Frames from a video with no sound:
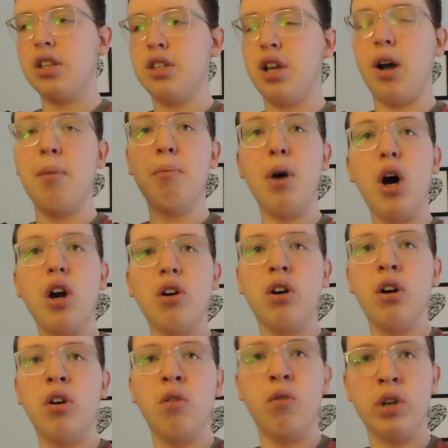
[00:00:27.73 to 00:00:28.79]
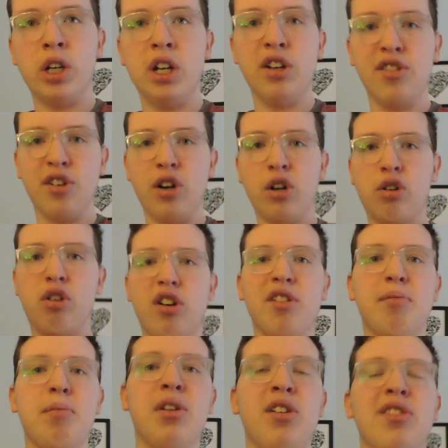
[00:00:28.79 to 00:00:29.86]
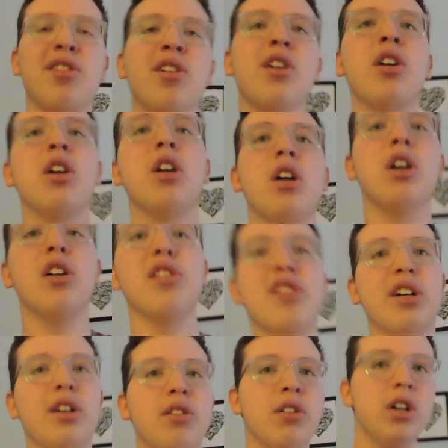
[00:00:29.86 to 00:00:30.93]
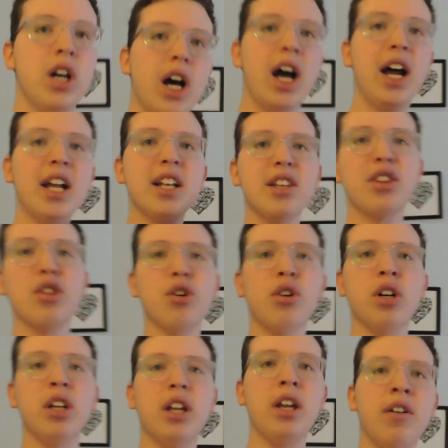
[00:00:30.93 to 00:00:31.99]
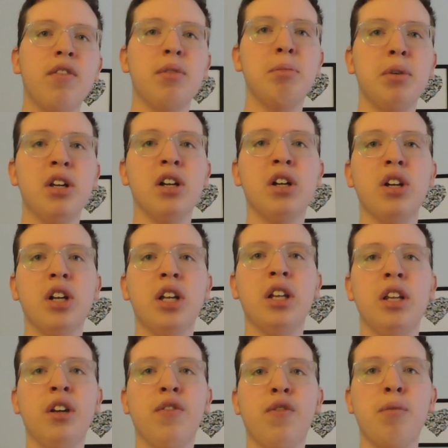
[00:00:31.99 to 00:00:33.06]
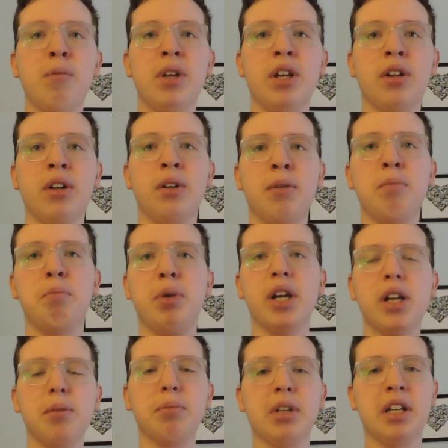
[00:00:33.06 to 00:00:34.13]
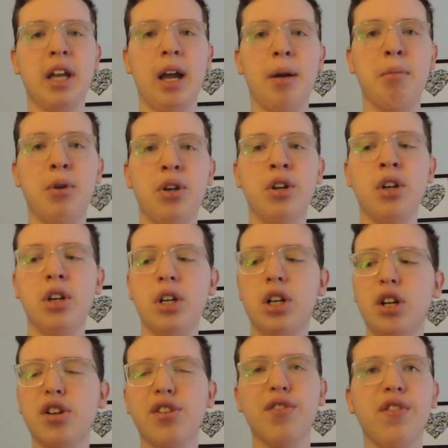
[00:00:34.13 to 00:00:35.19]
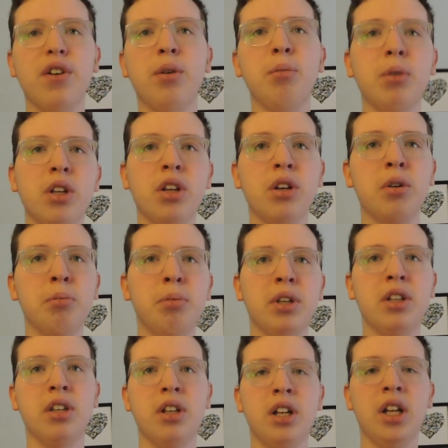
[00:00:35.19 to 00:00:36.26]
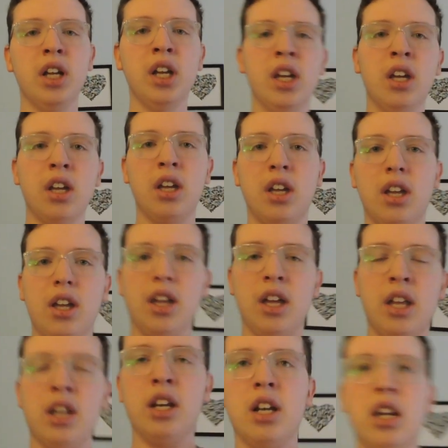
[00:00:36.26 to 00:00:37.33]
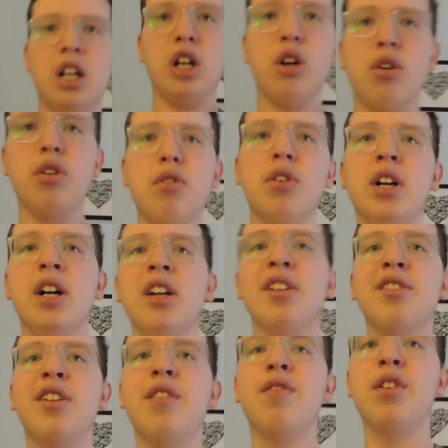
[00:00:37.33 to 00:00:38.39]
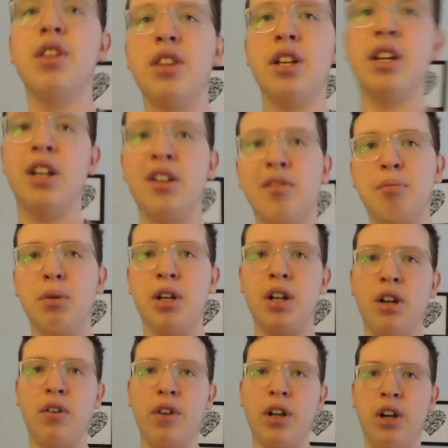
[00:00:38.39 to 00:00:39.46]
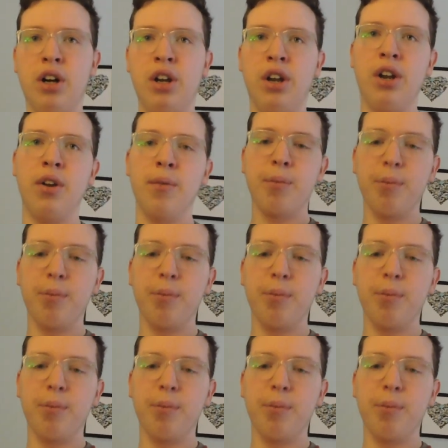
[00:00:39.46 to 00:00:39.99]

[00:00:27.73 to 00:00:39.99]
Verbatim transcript: tomorrow, which is on Christmas. So, I thought it would be a good idea for me to pick up the camera, just film a little bit today, and show you guys everything that's been going on.